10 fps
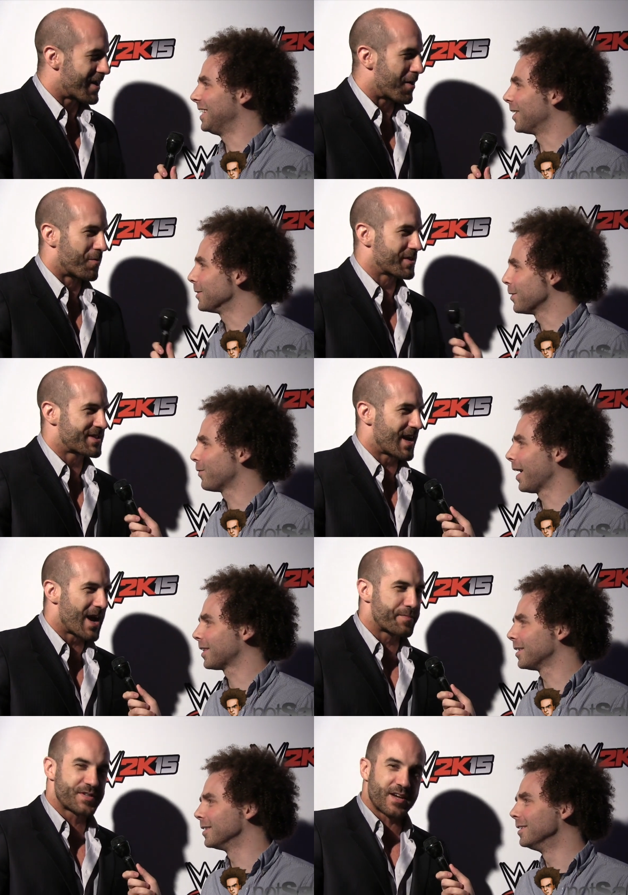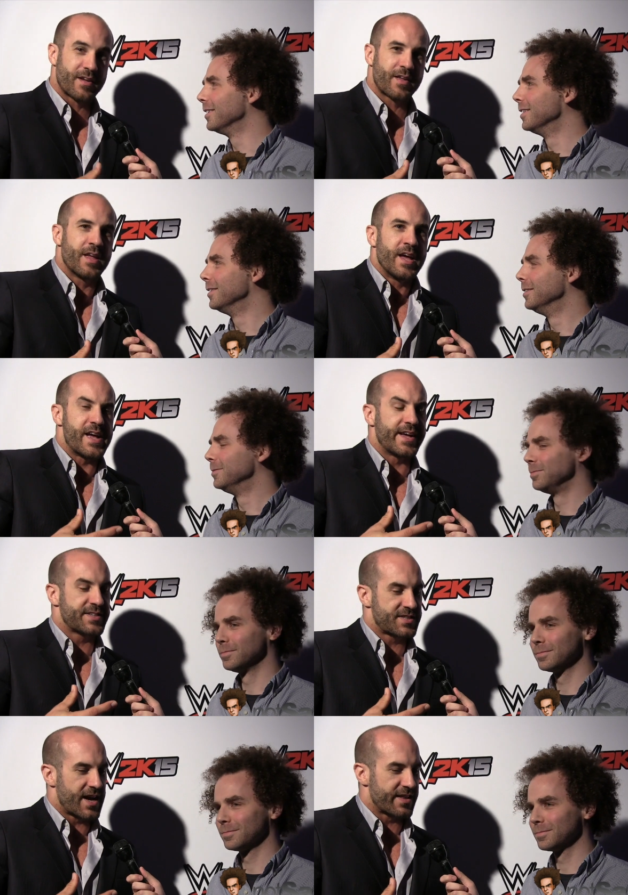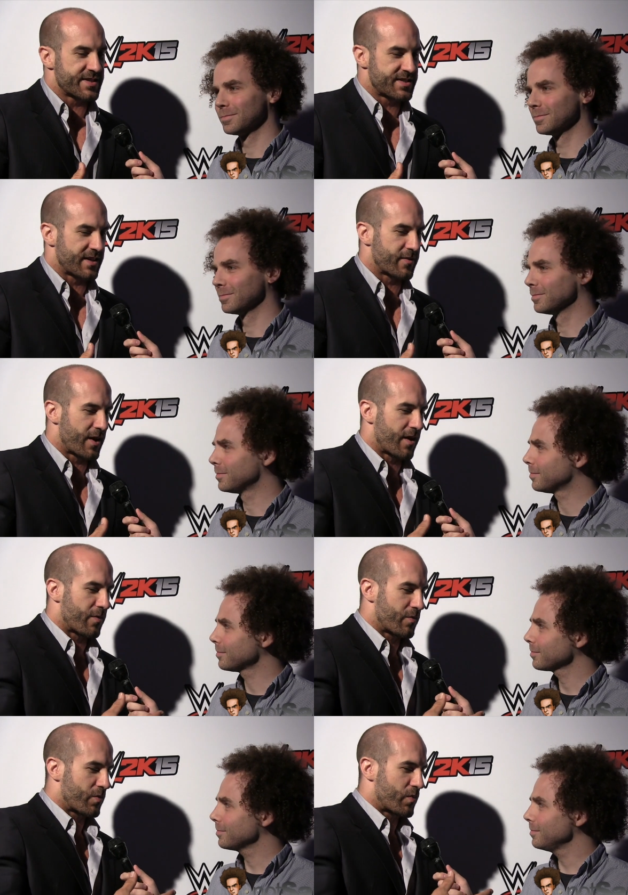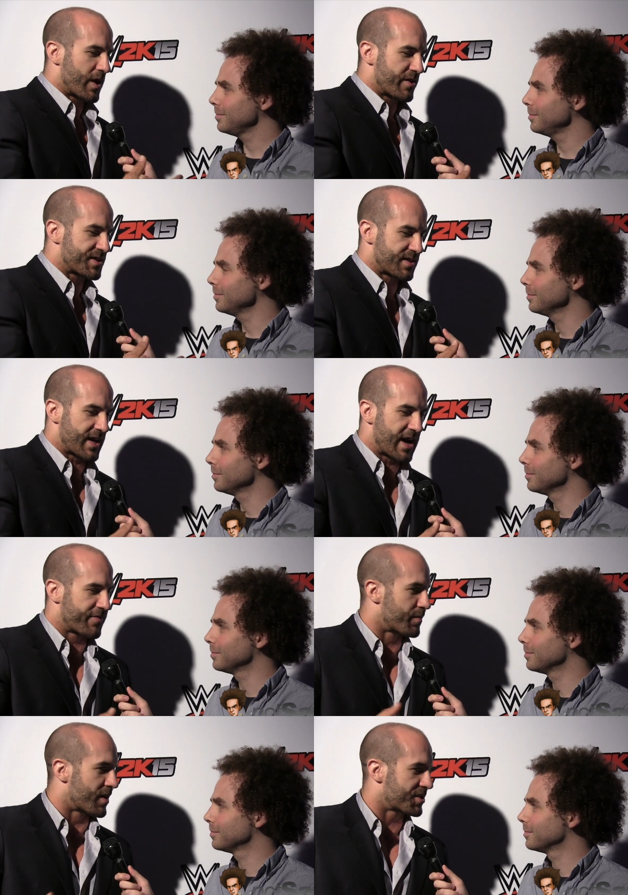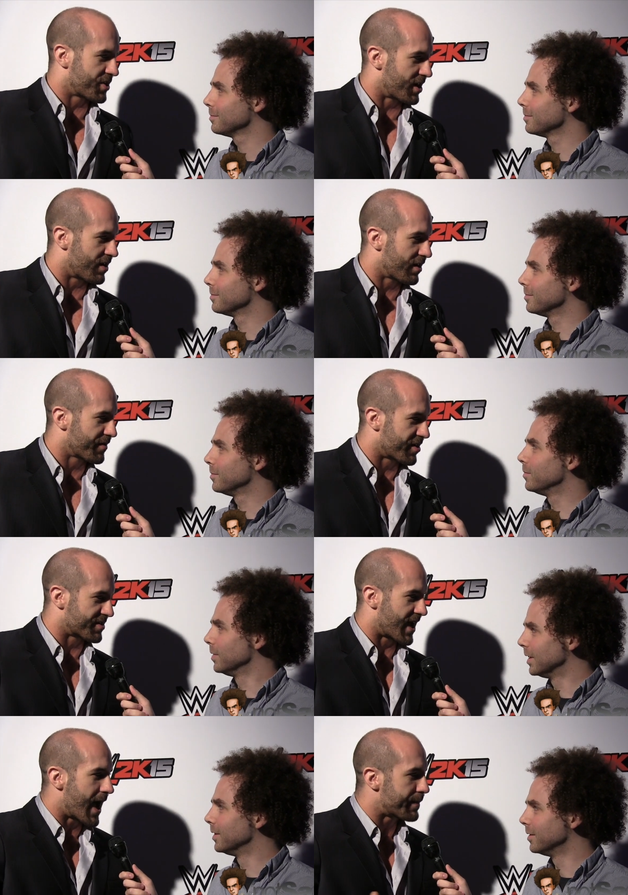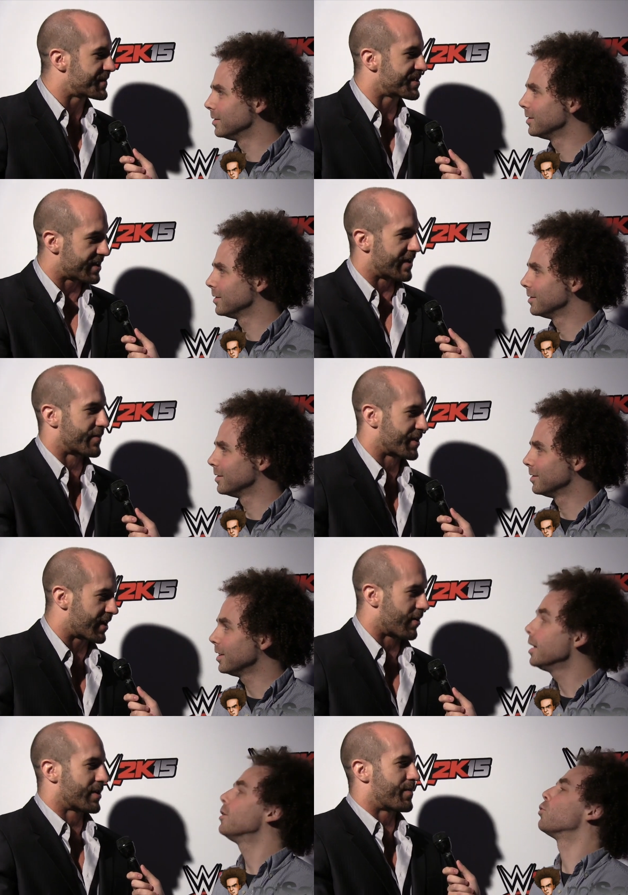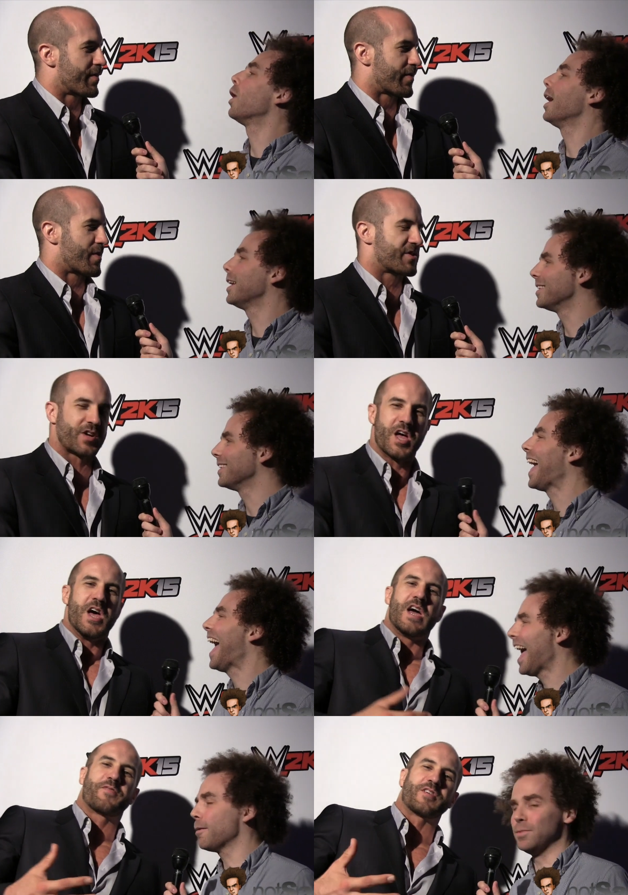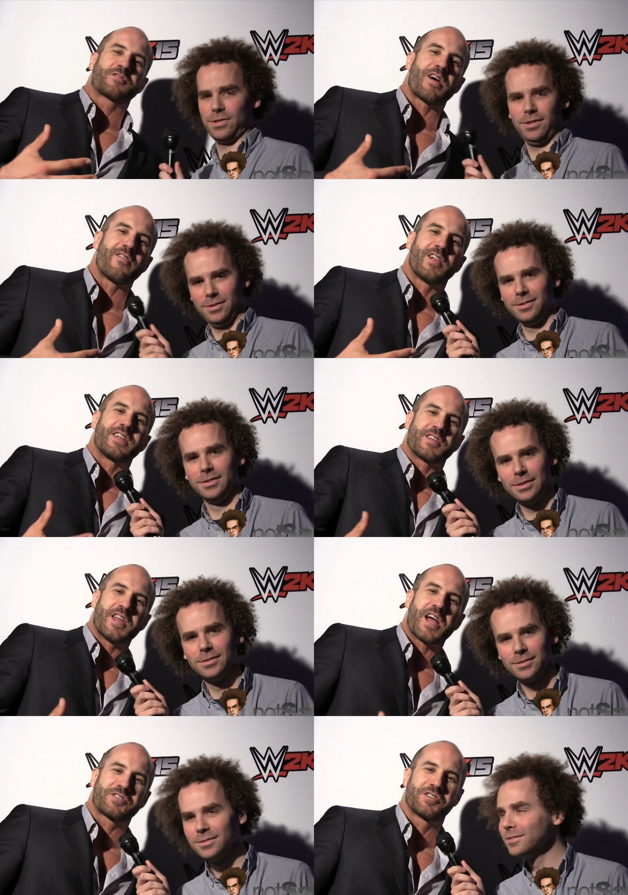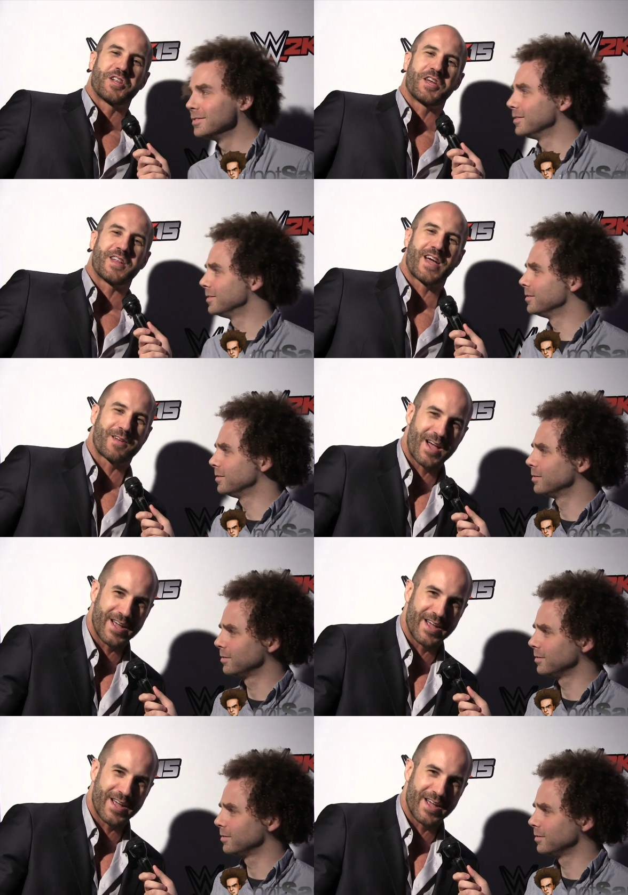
Speaker 1: I know, what's the haps? Is that where is the guy from Montreal? He goes, haps is kind of what they call the people from Montreal. If you travel internationally like